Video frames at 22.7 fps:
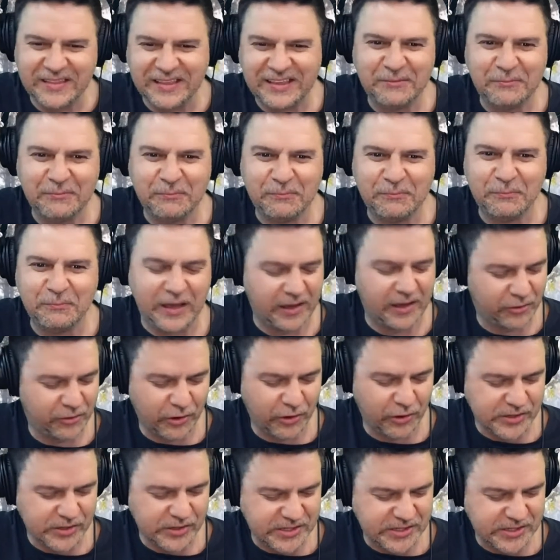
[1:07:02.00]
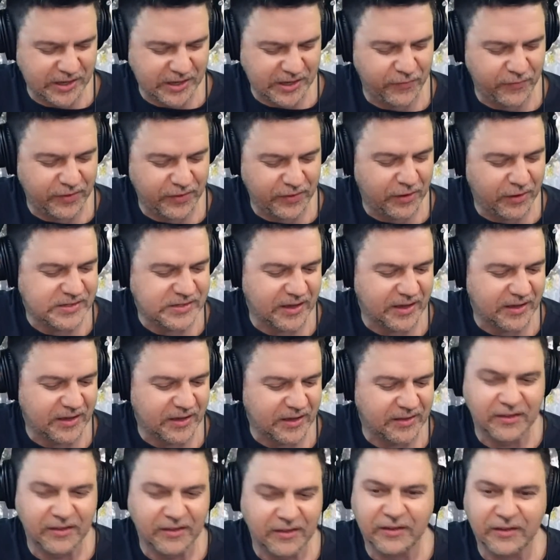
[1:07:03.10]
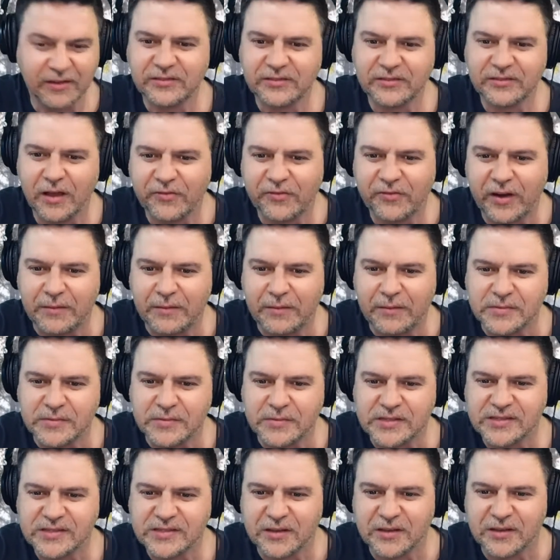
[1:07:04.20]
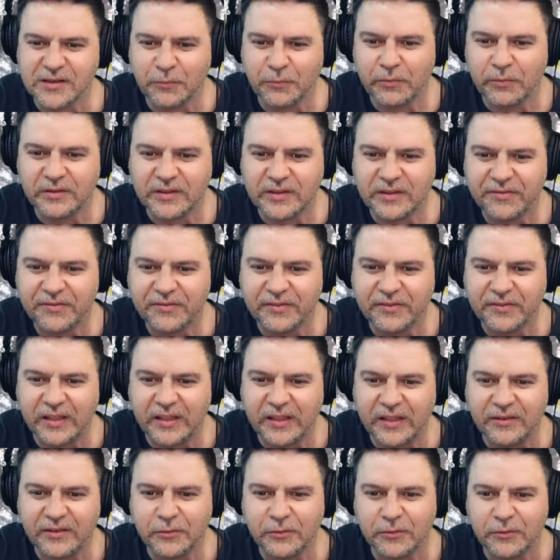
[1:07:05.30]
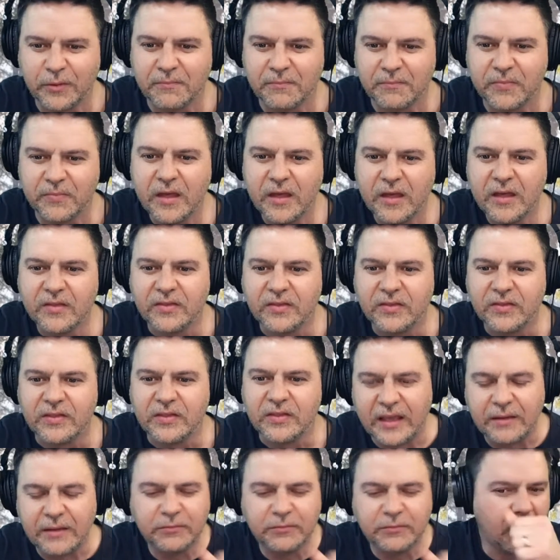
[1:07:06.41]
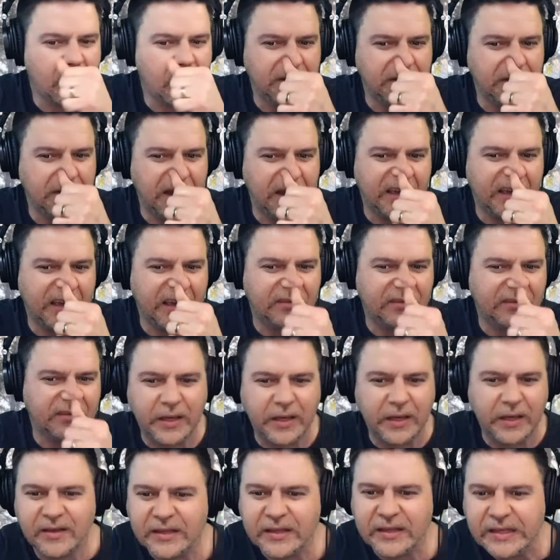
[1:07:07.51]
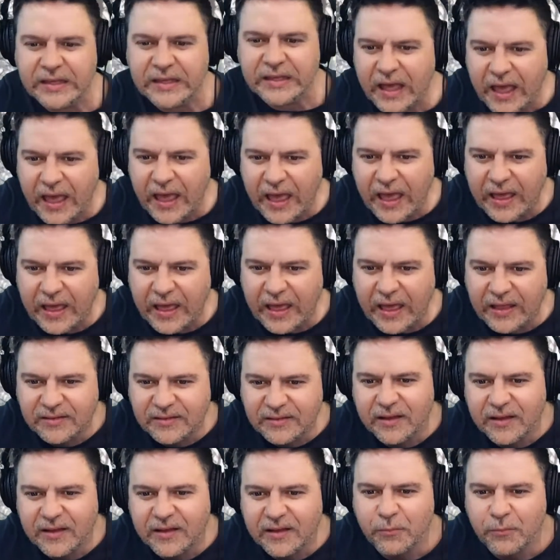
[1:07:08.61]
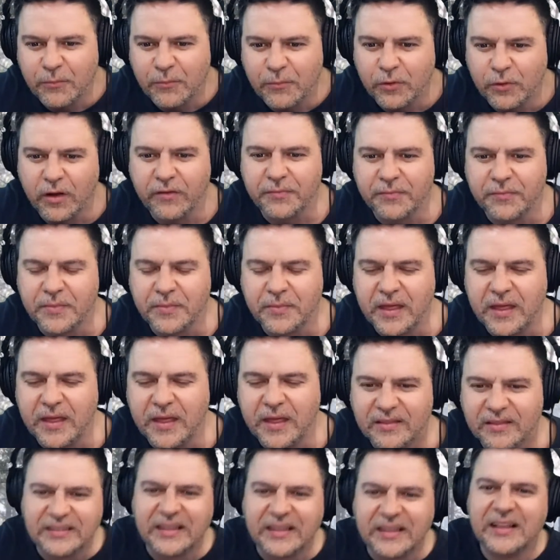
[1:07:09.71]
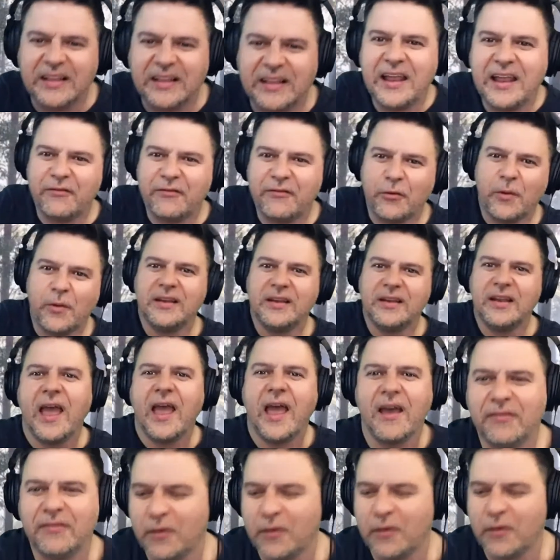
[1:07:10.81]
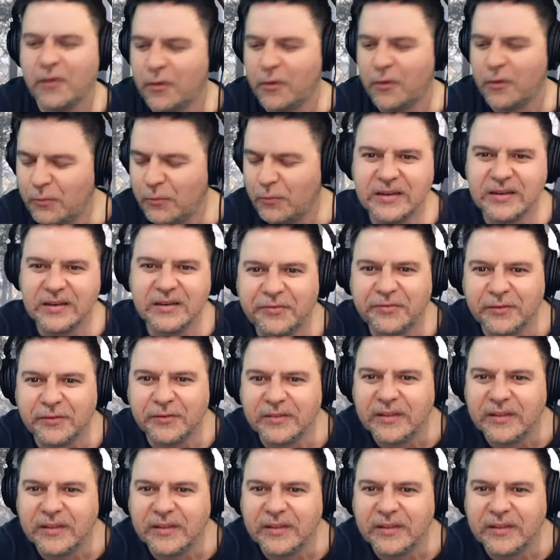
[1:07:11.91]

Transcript: be crossing over those time frames. So we will definitely do the same time next week. and we'll go from there. See you later, everyone. Have a wonderful